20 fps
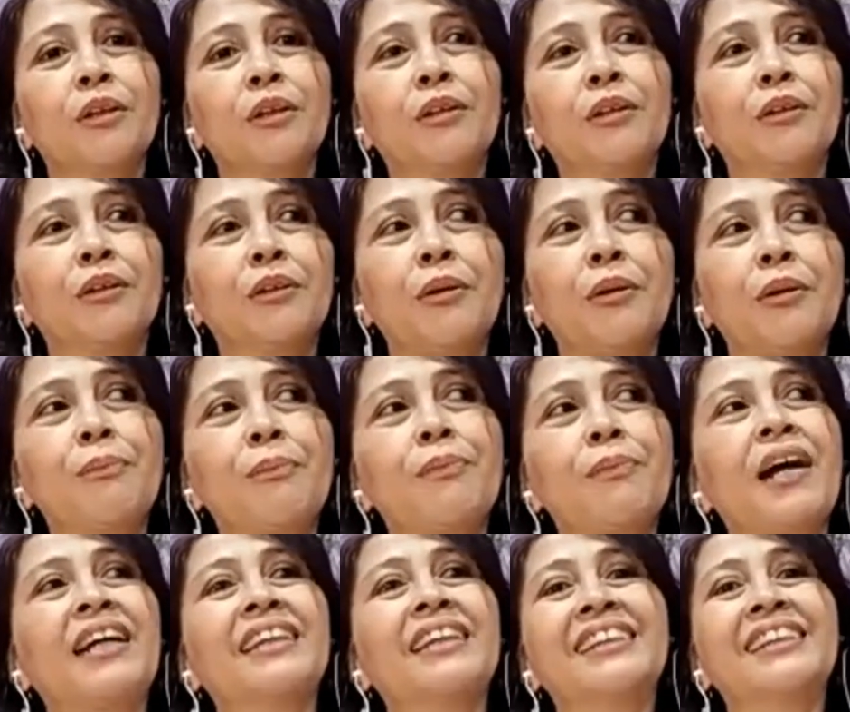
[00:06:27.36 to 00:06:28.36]

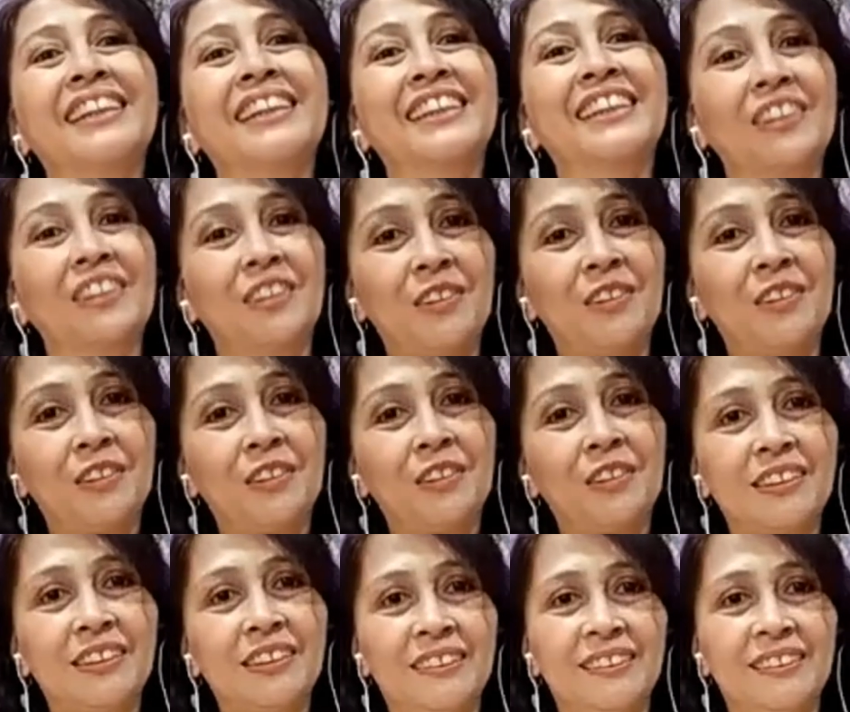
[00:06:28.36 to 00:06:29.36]
comprises
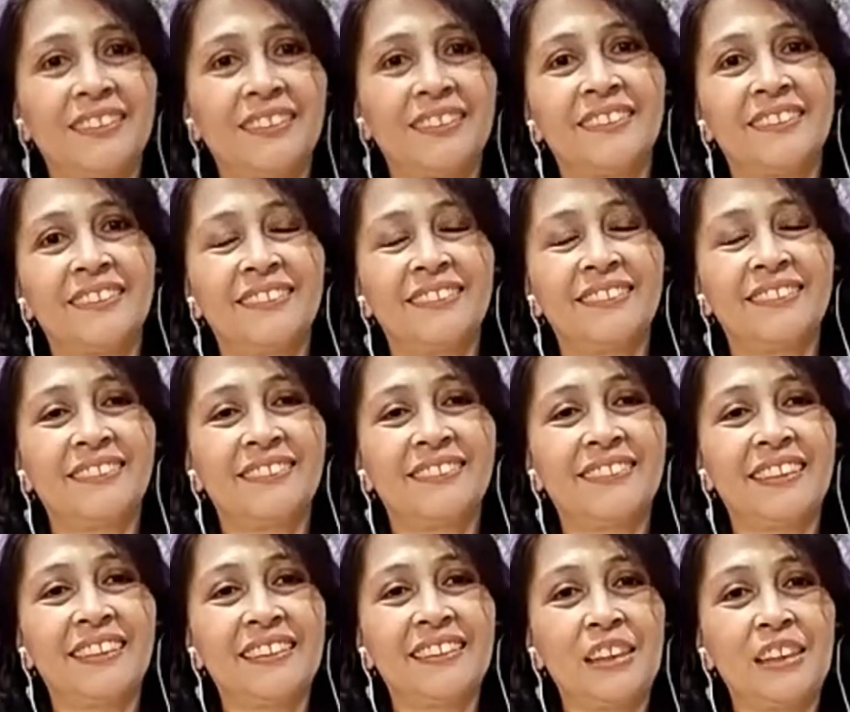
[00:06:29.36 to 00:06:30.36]
all
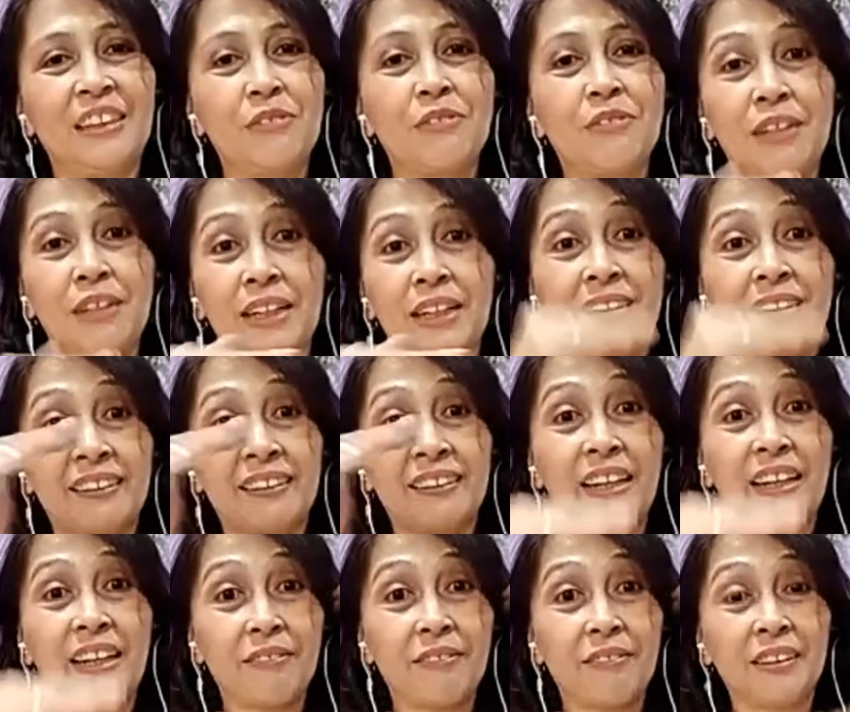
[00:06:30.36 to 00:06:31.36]
the different
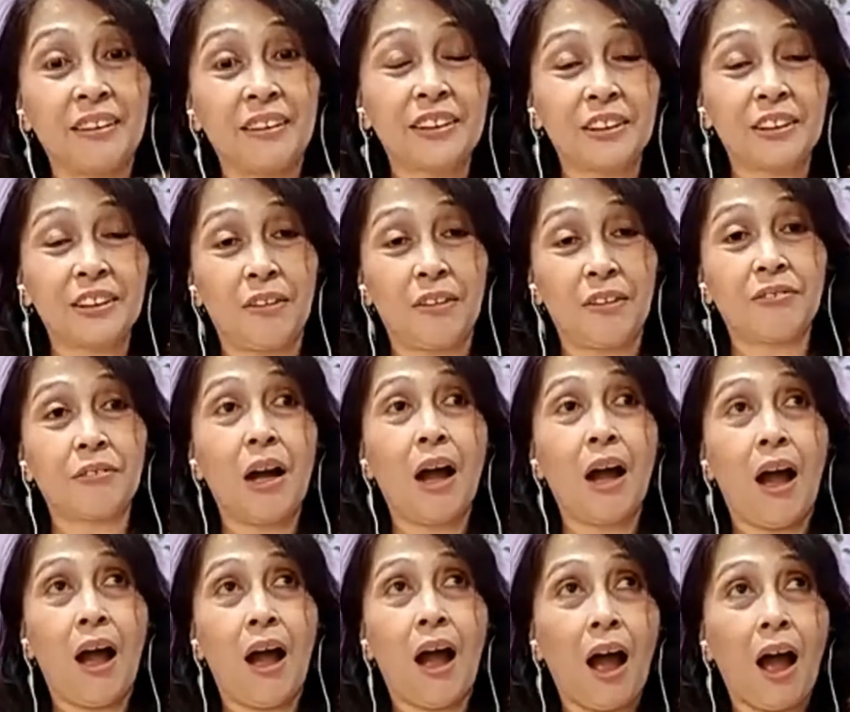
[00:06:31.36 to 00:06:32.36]
levels of
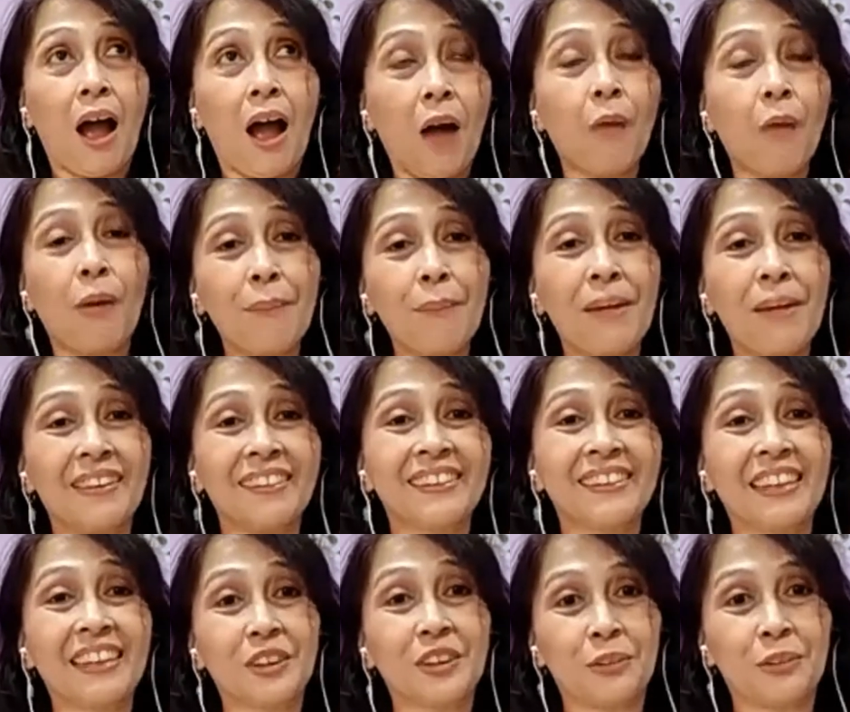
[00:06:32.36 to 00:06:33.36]
how a medicine
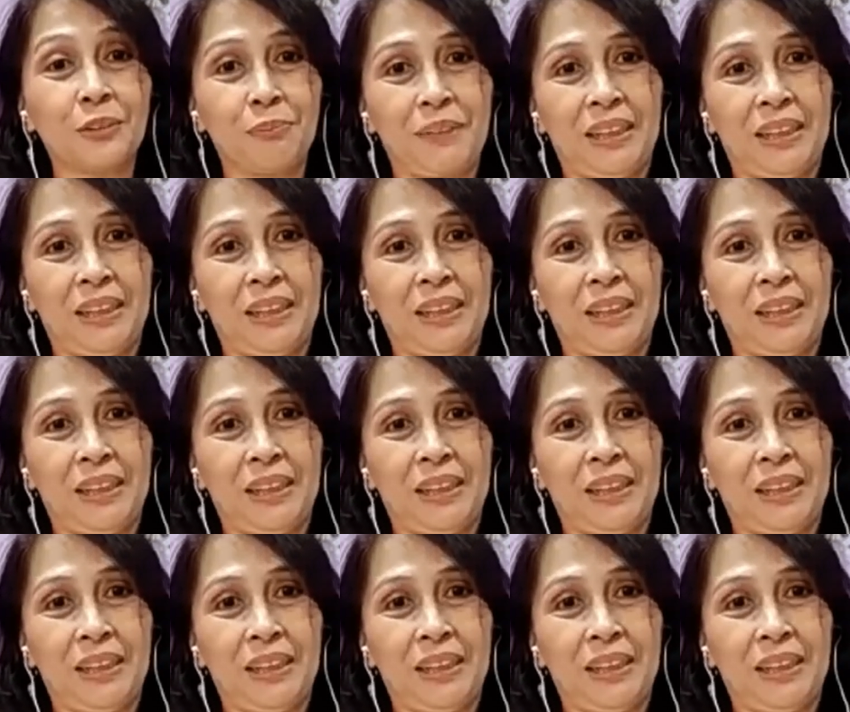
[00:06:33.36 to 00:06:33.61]
should be.